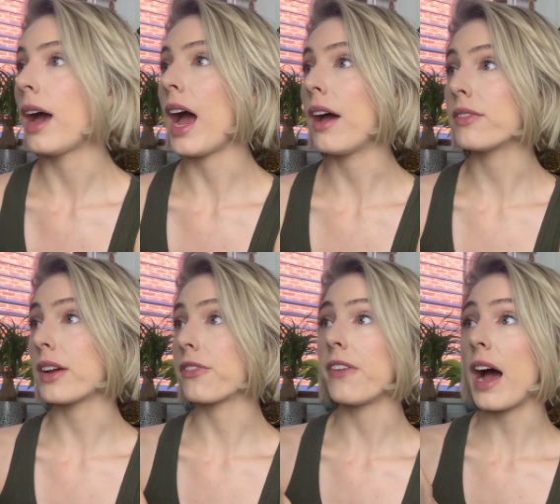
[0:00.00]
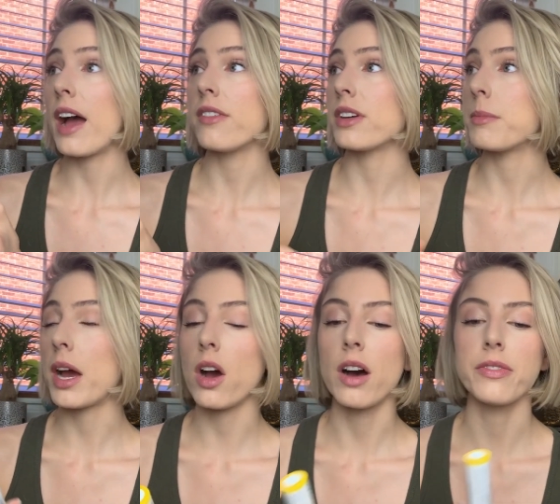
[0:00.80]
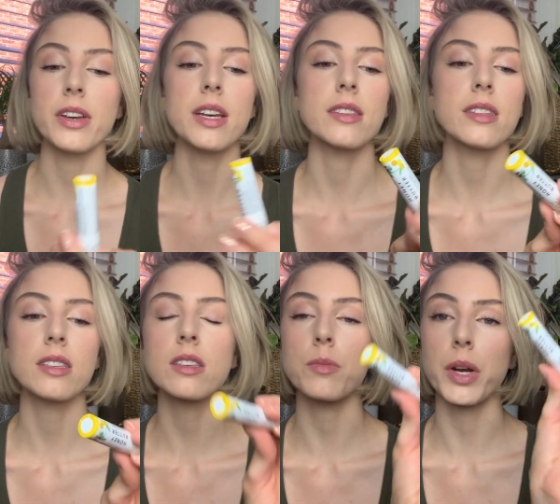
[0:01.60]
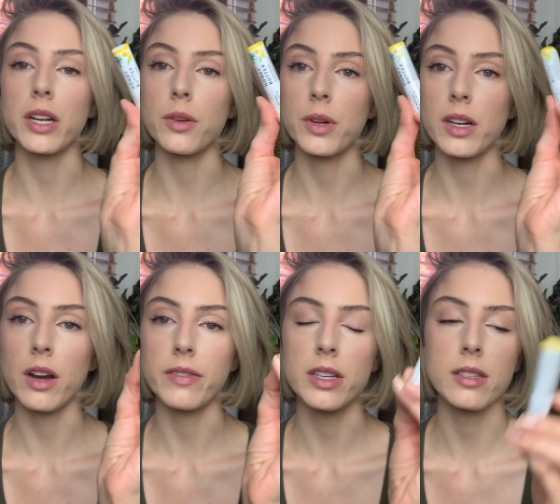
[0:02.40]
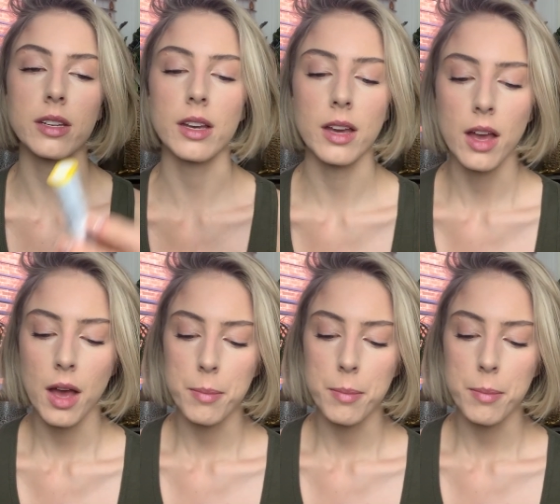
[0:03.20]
I have like 5 in my office. This is a brand new one, obviously.